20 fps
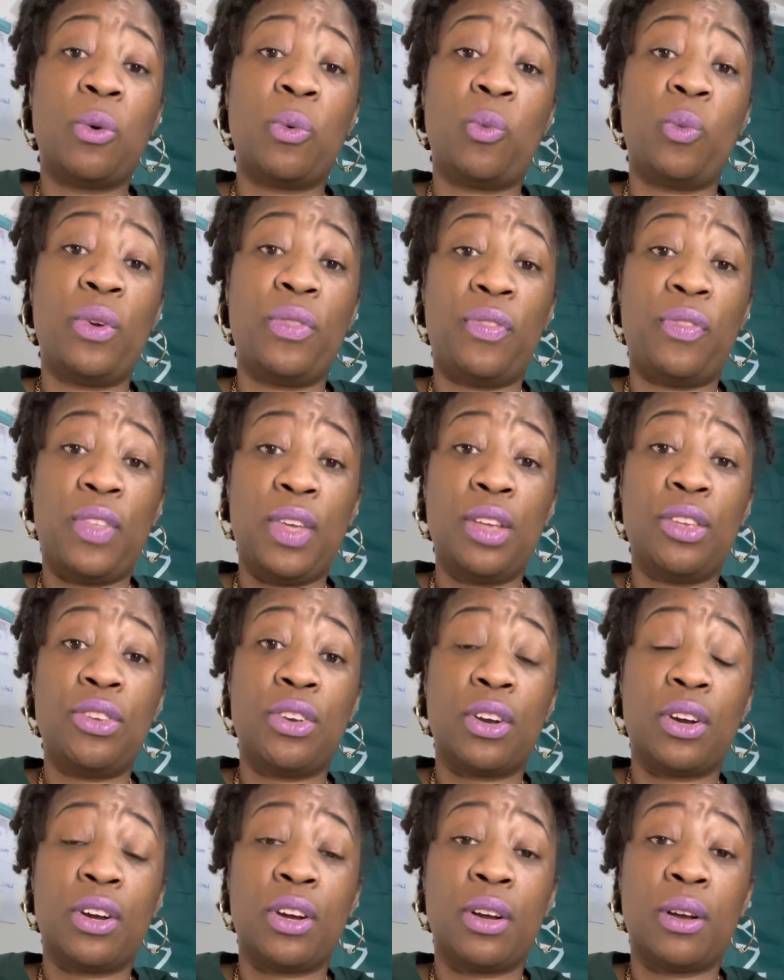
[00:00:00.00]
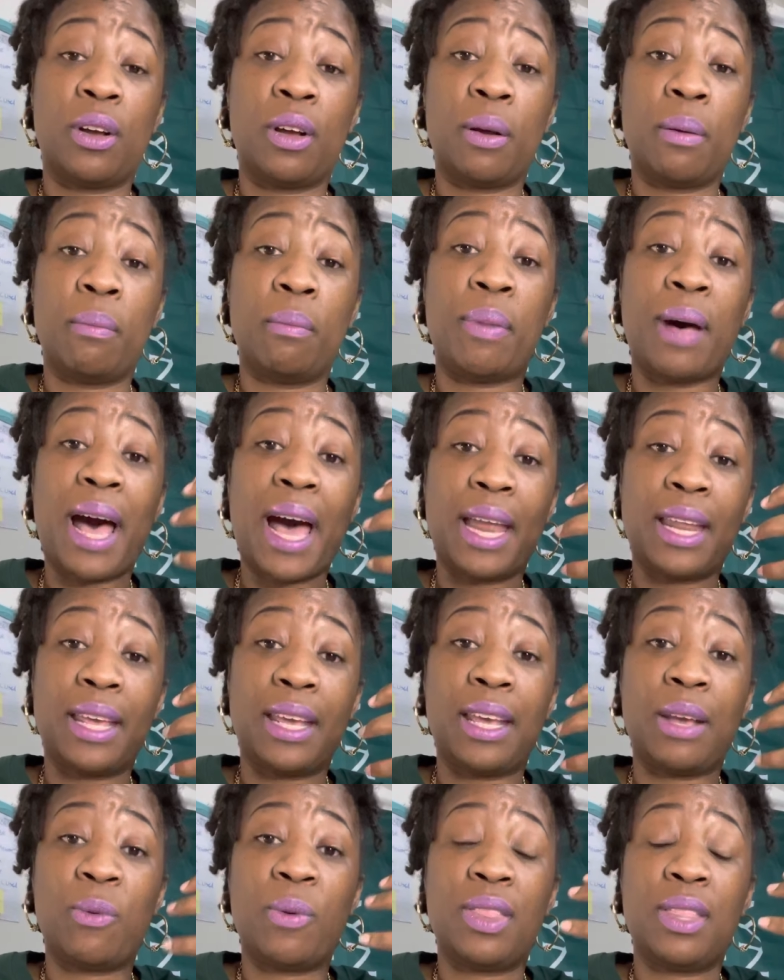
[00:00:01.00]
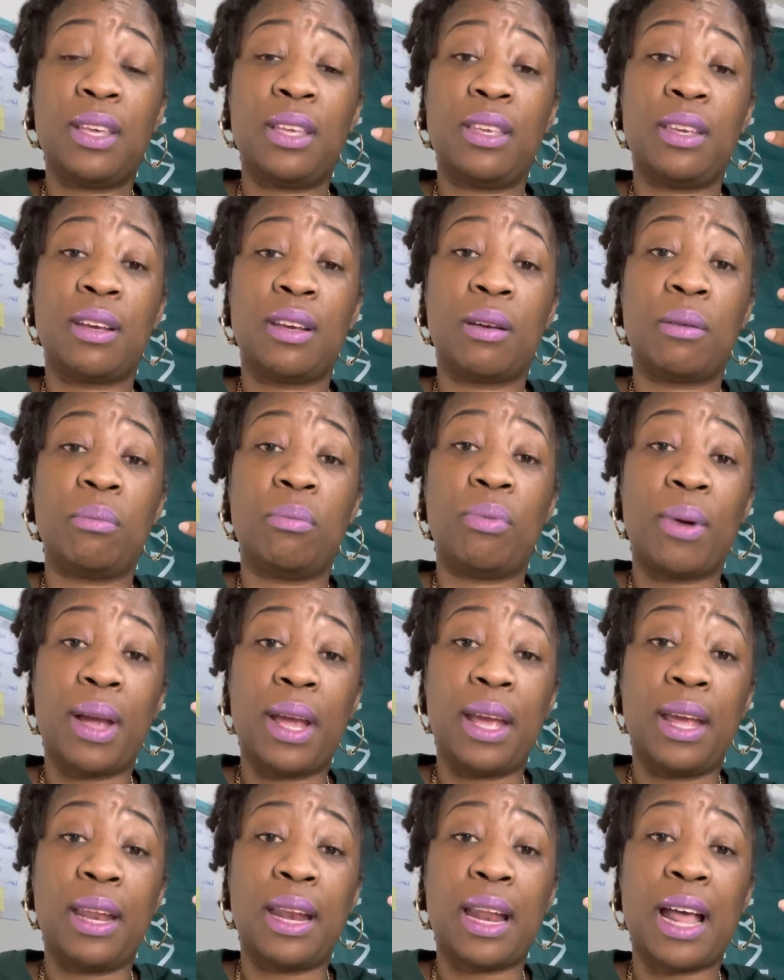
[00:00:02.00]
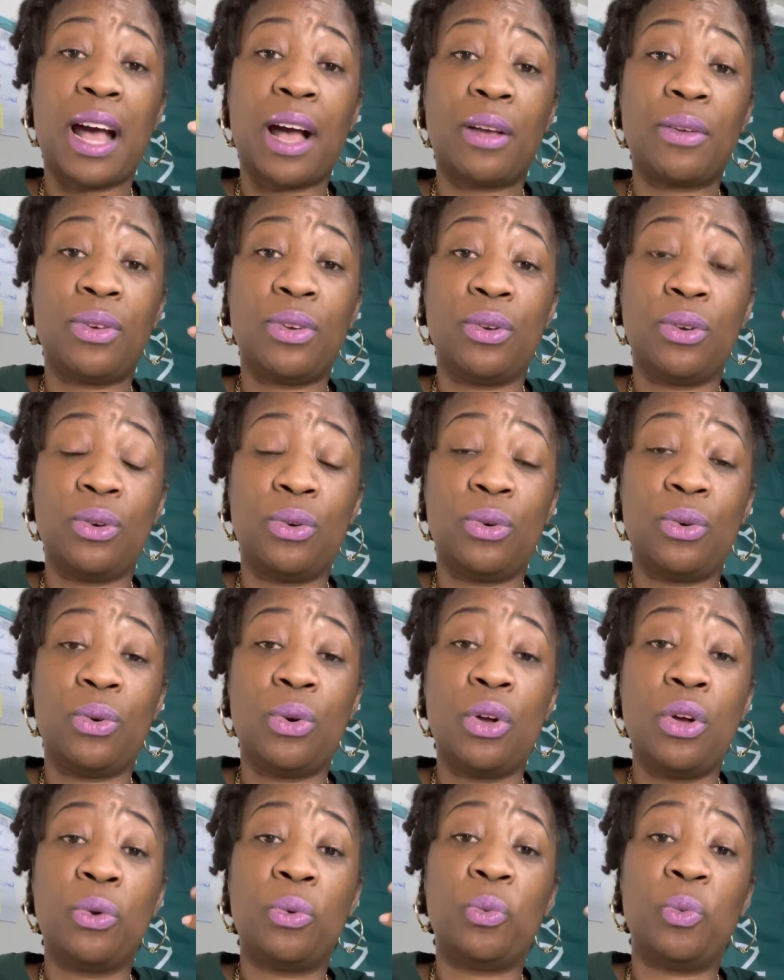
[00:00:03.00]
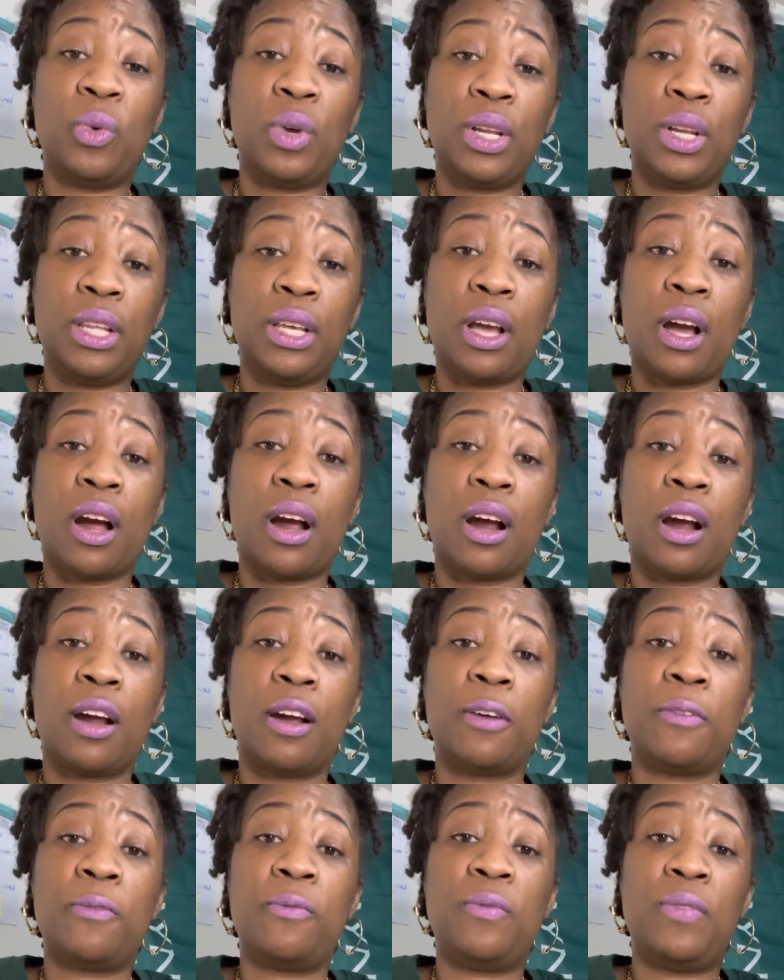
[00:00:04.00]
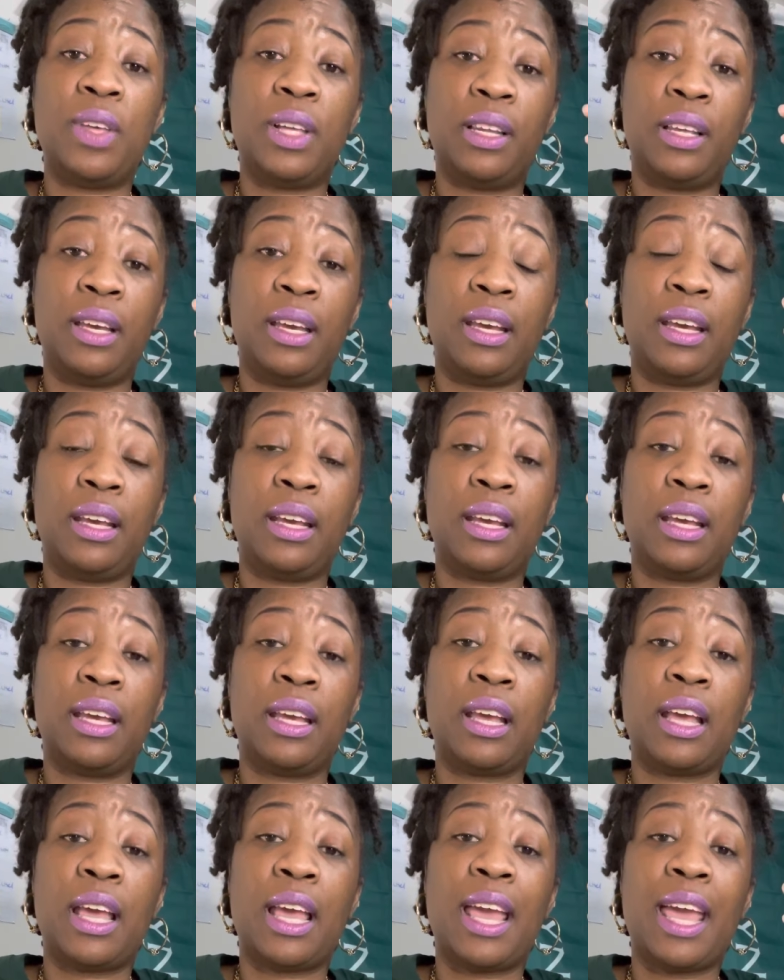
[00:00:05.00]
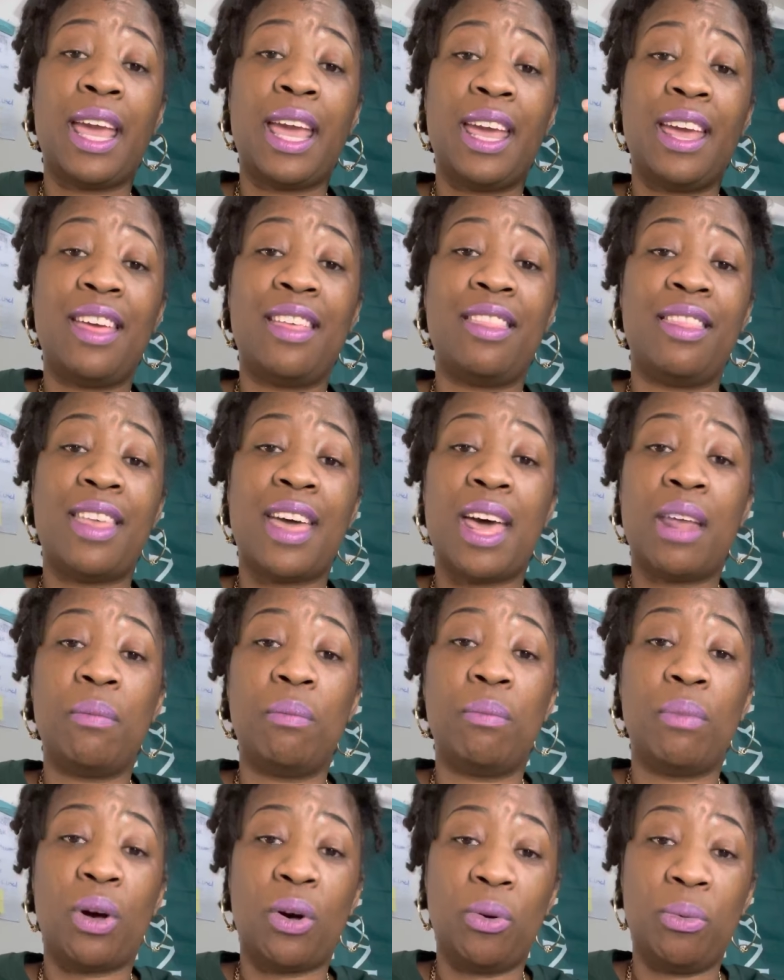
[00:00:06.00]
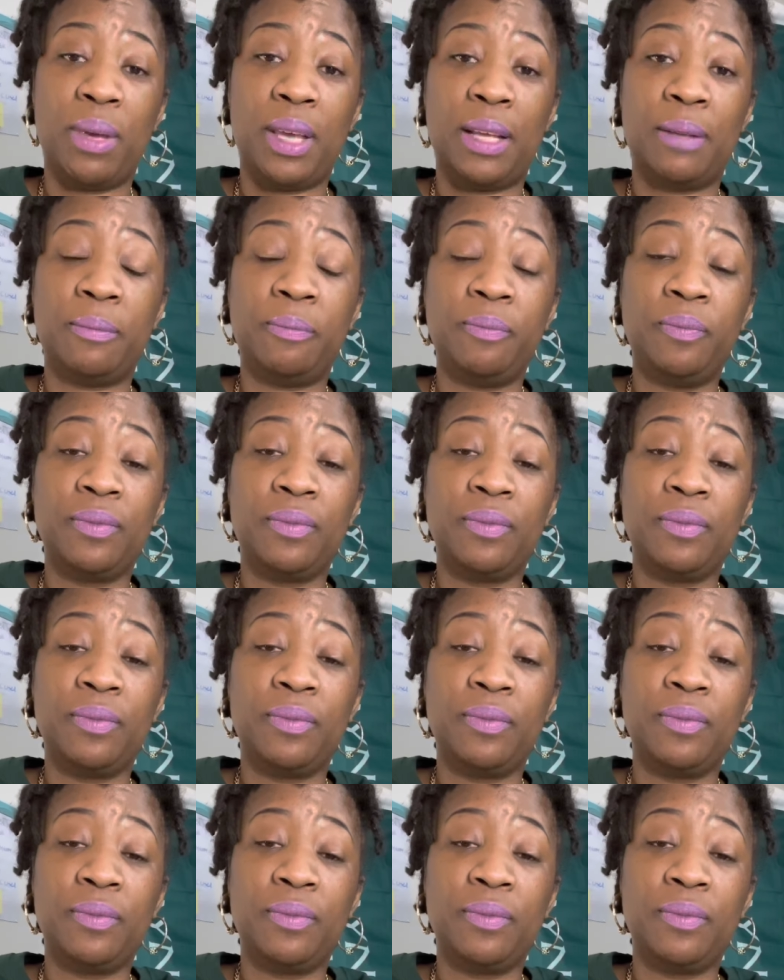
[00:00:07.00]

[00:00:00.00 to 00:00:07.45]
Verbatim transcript: within your body, within your brain, how you really are feeling in that moment.